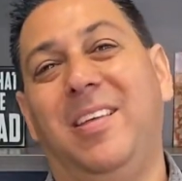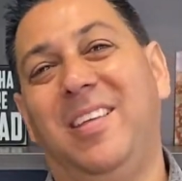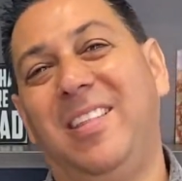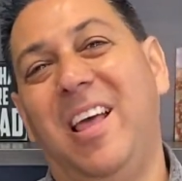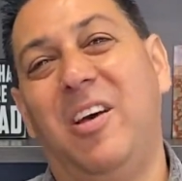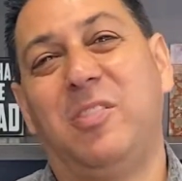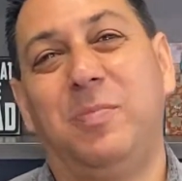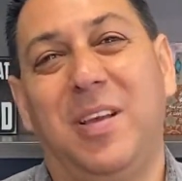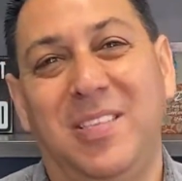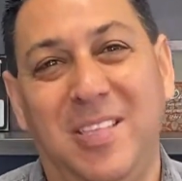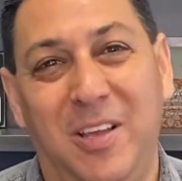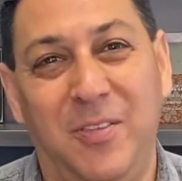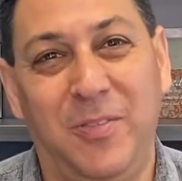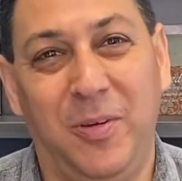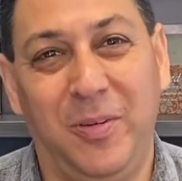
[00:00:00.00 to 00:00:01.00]
That was my
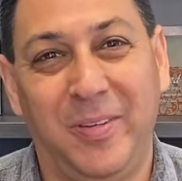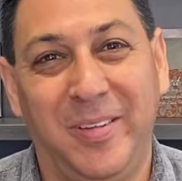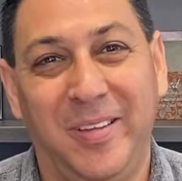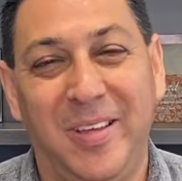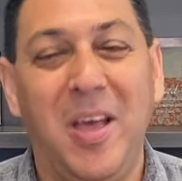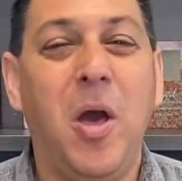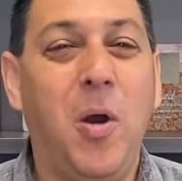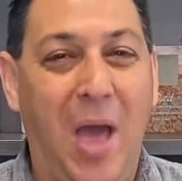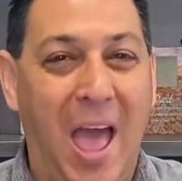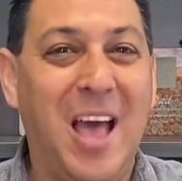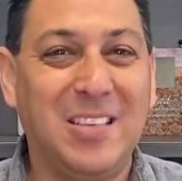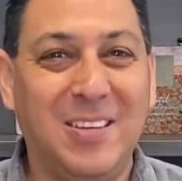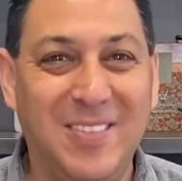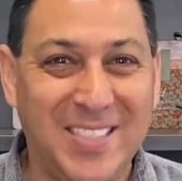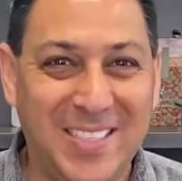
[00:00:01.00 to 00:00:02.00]
cell phone.
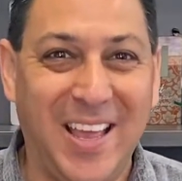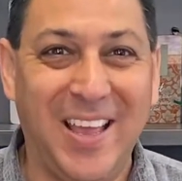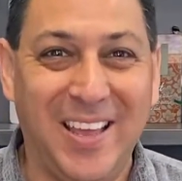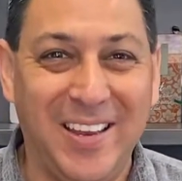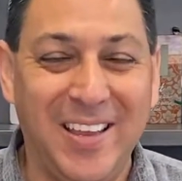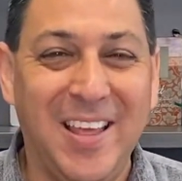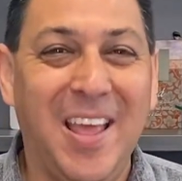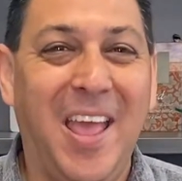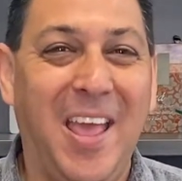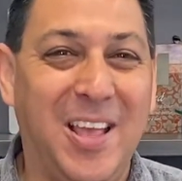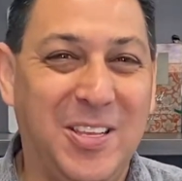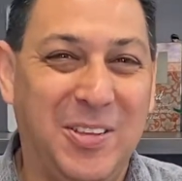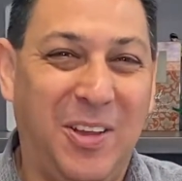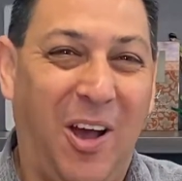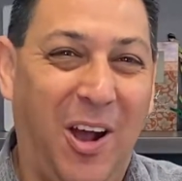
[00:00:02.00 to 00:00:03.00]
As I was saying,
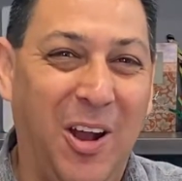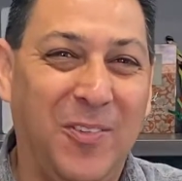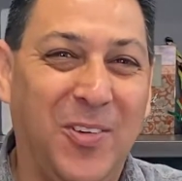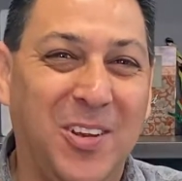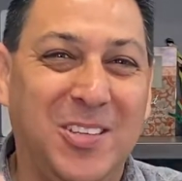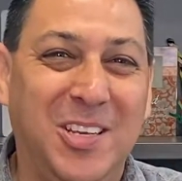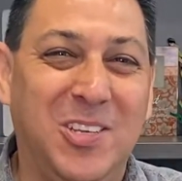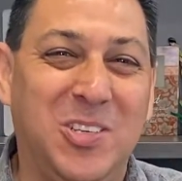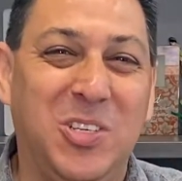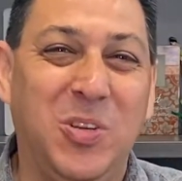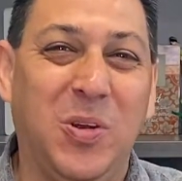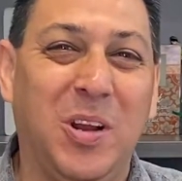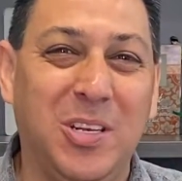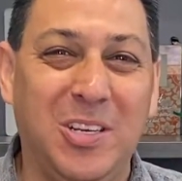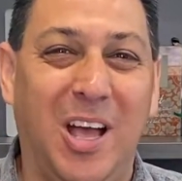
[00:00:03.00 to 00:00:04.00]
it's hard for us teachers to do
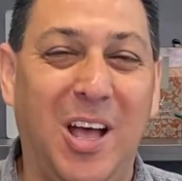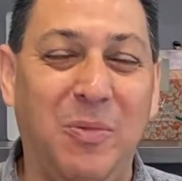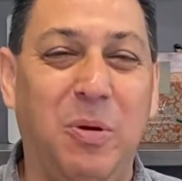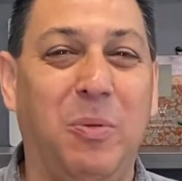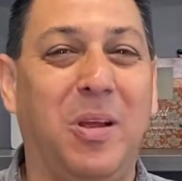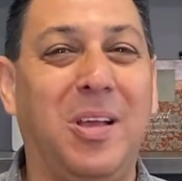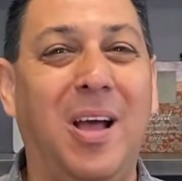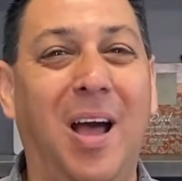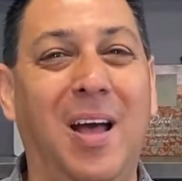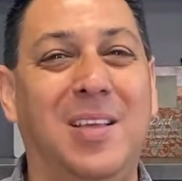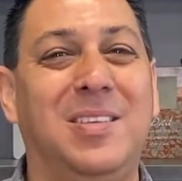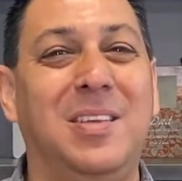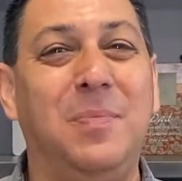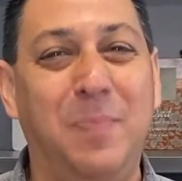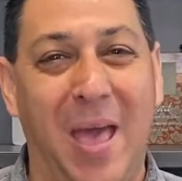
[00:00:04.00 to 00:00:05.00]
our job when we're
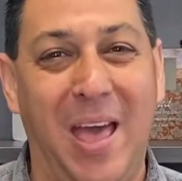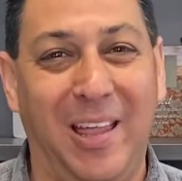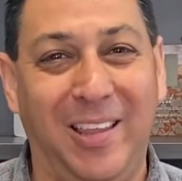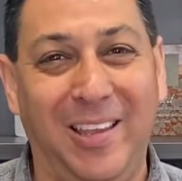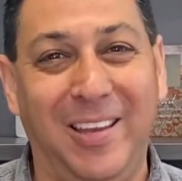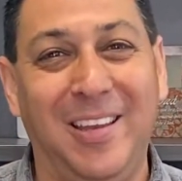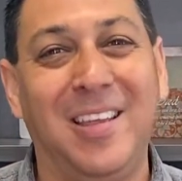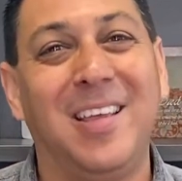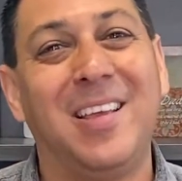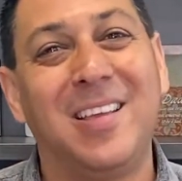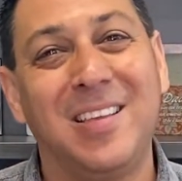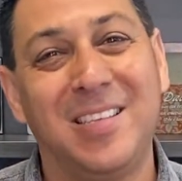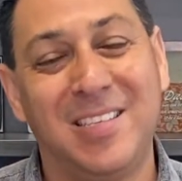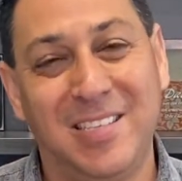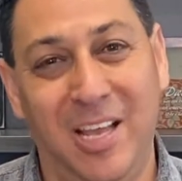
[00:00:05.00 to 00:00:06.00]
constantly battling
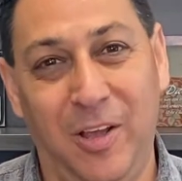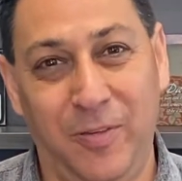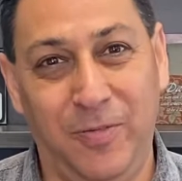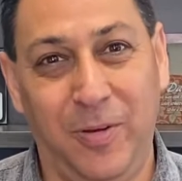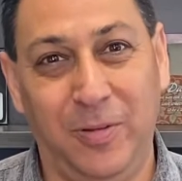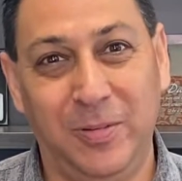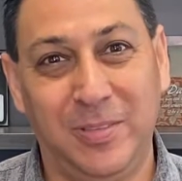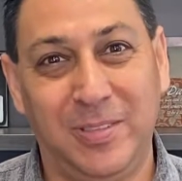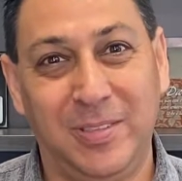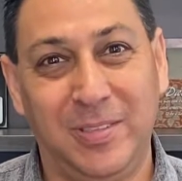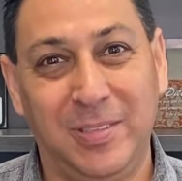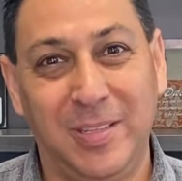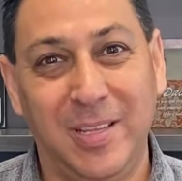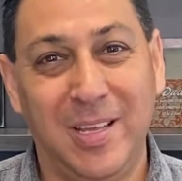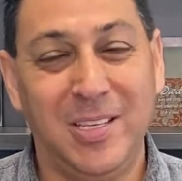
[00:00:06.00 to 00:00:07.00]
cell phones.
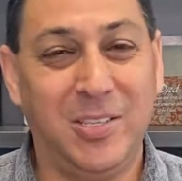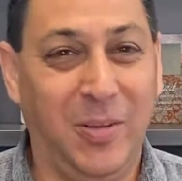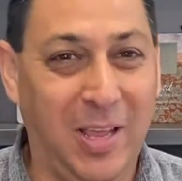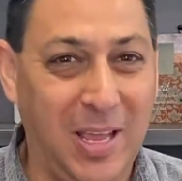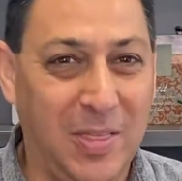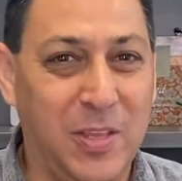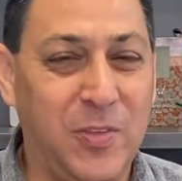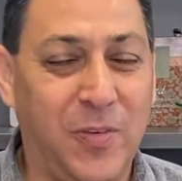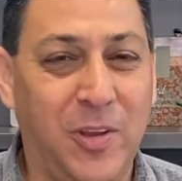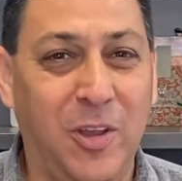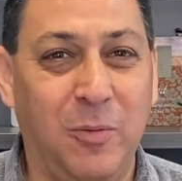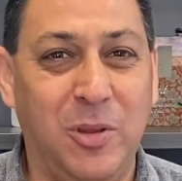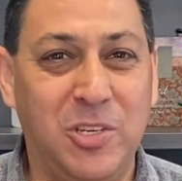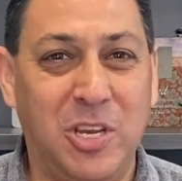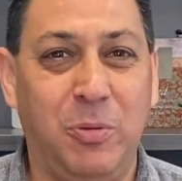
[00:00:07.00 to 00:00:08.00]
So in this video,
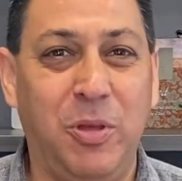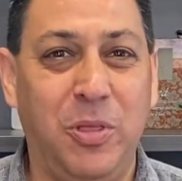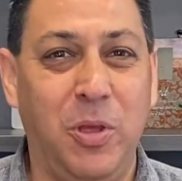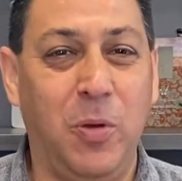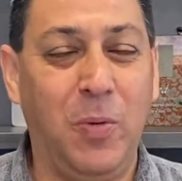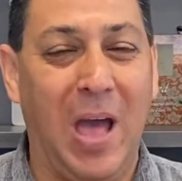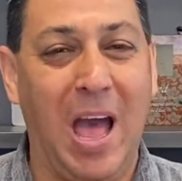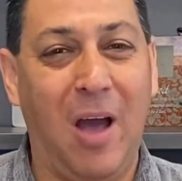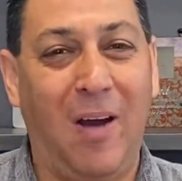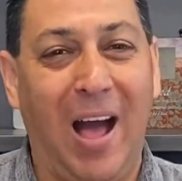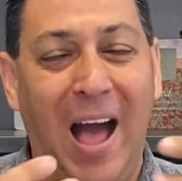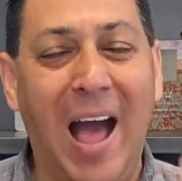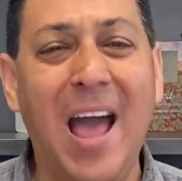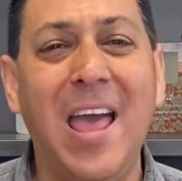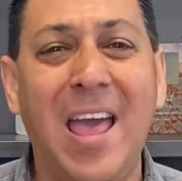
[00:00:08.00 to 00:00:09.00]
I'm going to share with you how
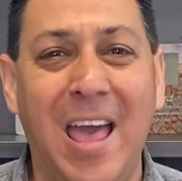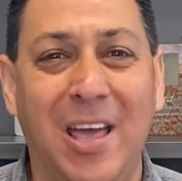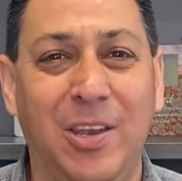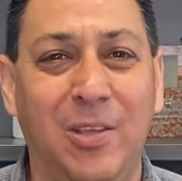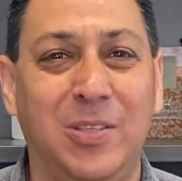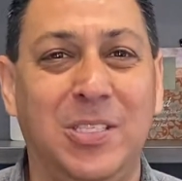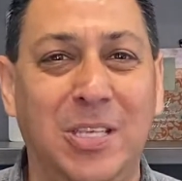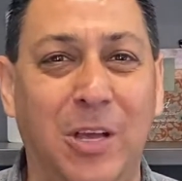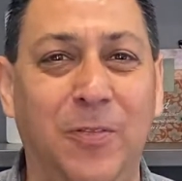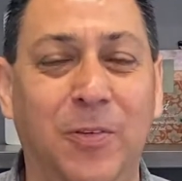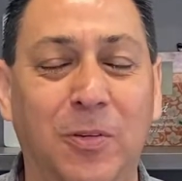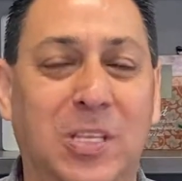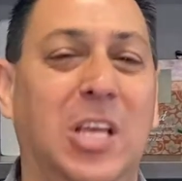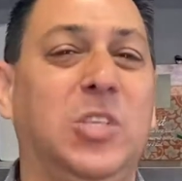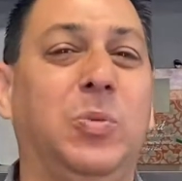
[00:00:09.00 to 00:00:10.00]
I handle cell
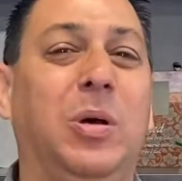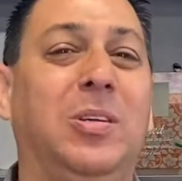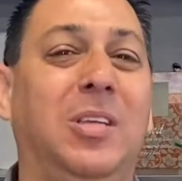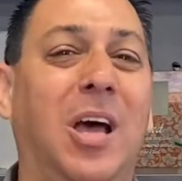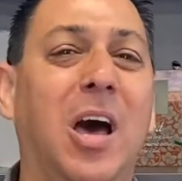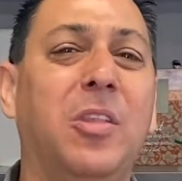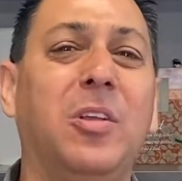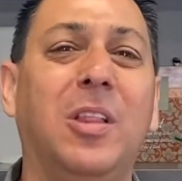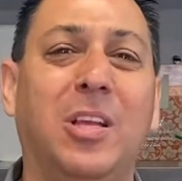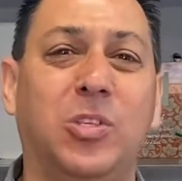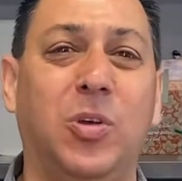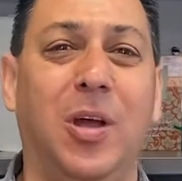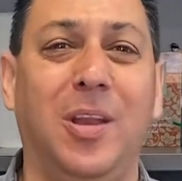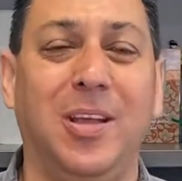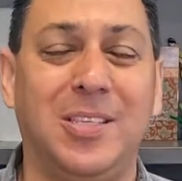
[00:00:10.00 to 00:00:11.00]
phones as well as other
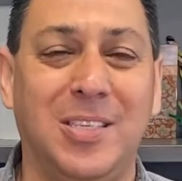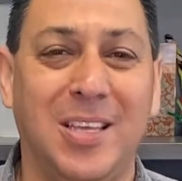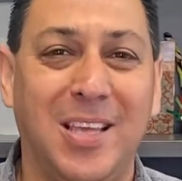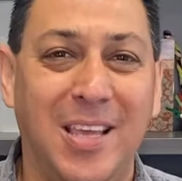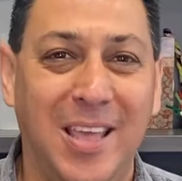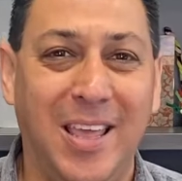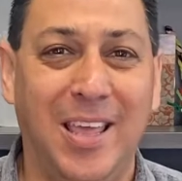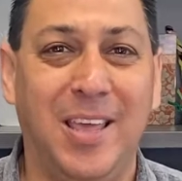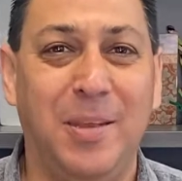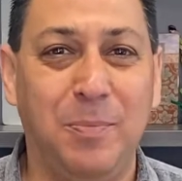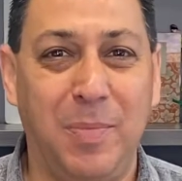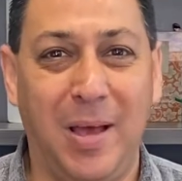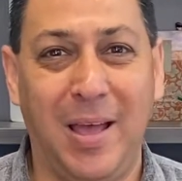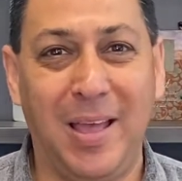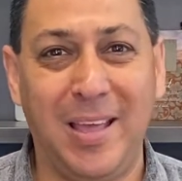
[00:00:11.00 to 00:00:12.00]
electronics in
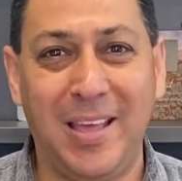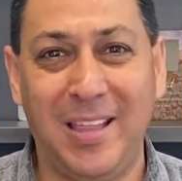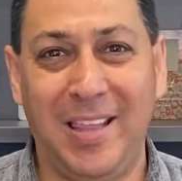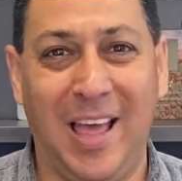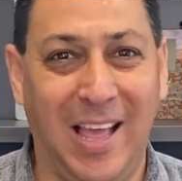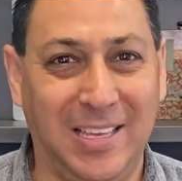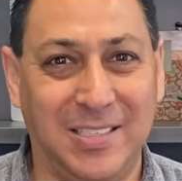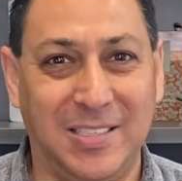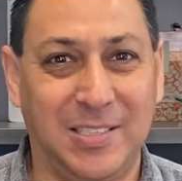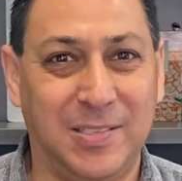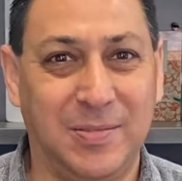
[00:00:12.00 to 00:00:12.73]
my class.